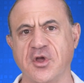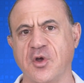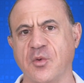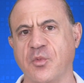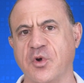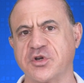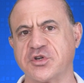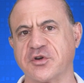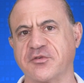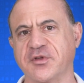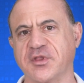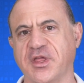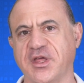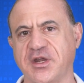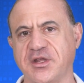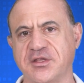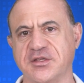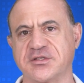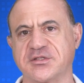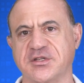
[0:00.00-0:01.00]
which are
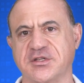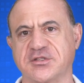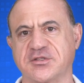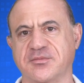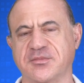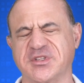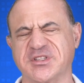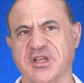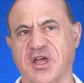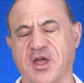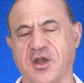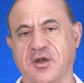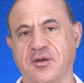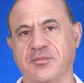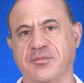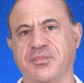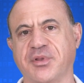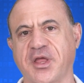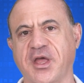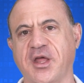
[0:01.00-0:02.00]
related to system design
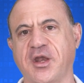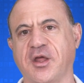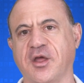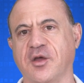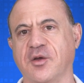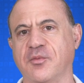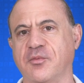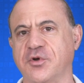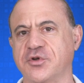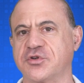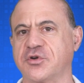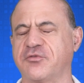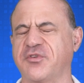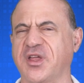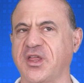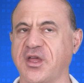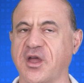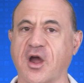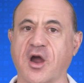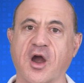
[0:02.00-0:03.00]
and planning, which are
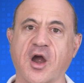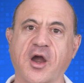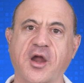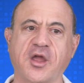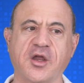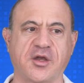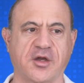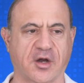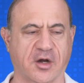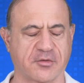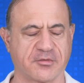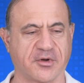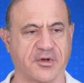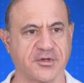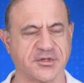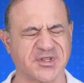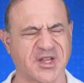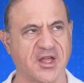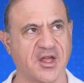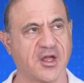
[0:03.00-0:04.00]
really architect
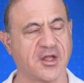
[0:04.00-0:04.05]
roles,